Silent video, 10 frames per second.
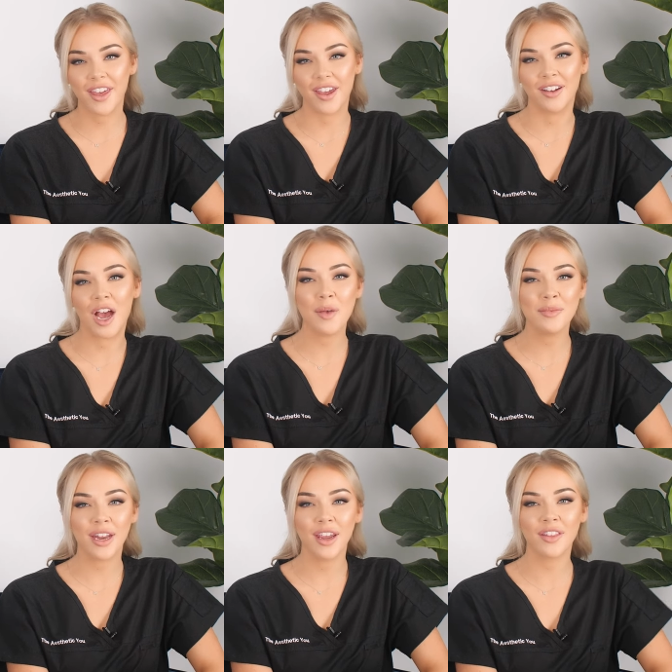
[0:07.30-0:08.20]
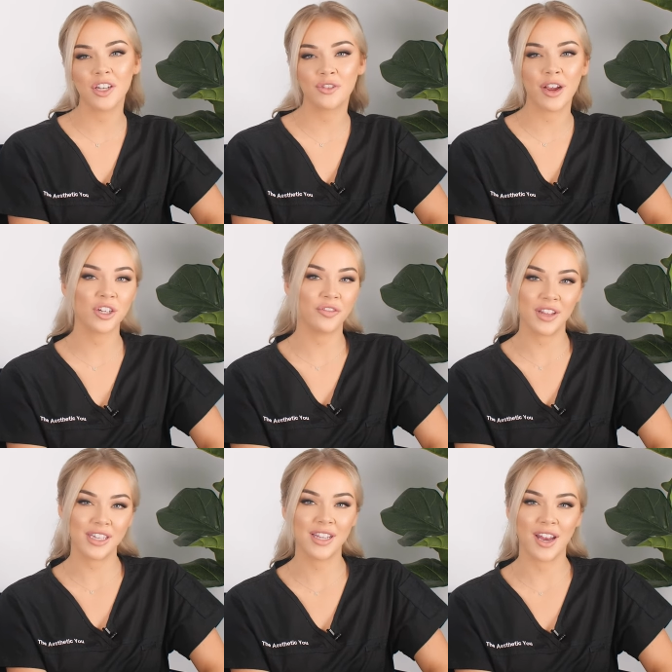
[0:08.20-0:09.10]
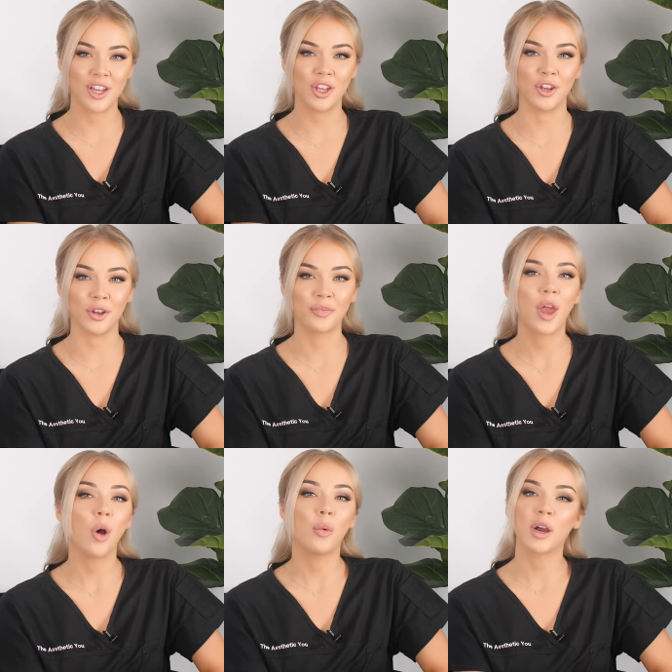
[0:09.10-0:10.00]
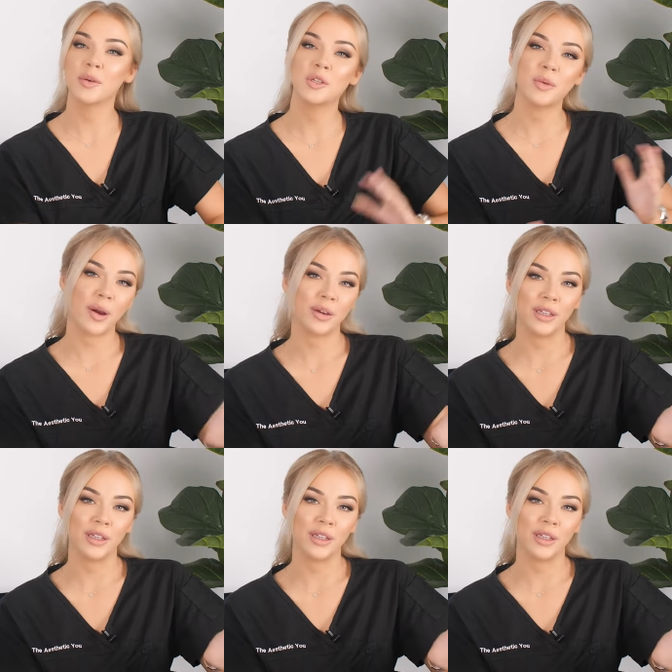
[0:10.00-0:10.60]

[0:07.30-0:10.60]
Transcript: there, I'm Monique, the Director of the Aesthetic You. Welcome to our